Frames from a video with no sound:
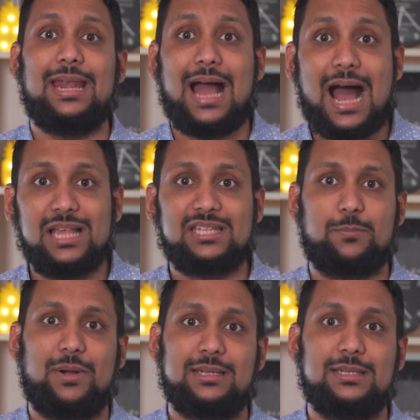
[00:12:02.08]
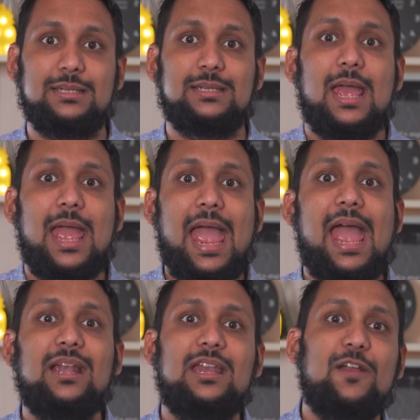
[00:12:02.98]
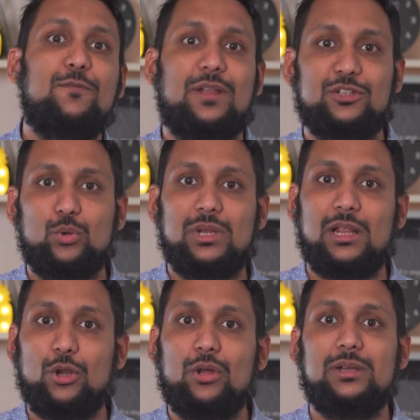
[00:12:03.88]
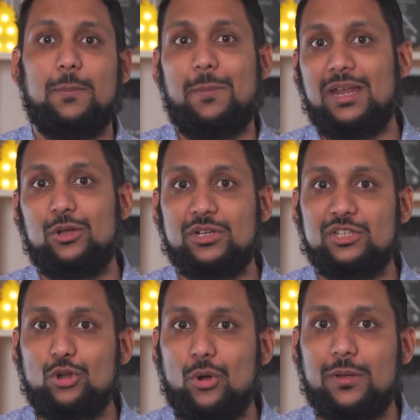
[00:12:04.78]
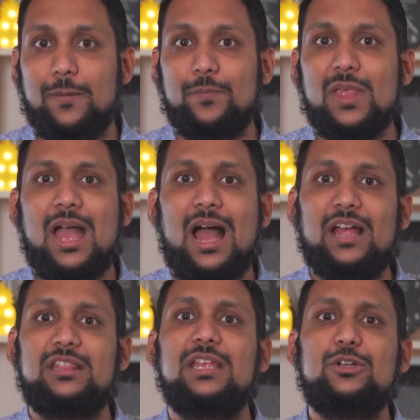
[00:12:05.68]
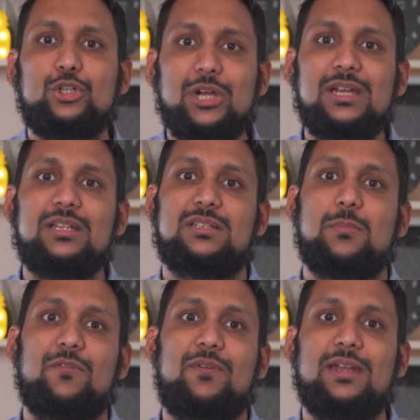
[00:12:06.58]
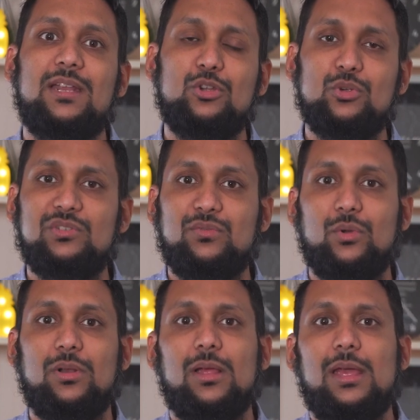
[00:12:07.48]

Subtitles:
and ask prices, and they fluctuate a lot depending on the stock. I think traders may find it useful,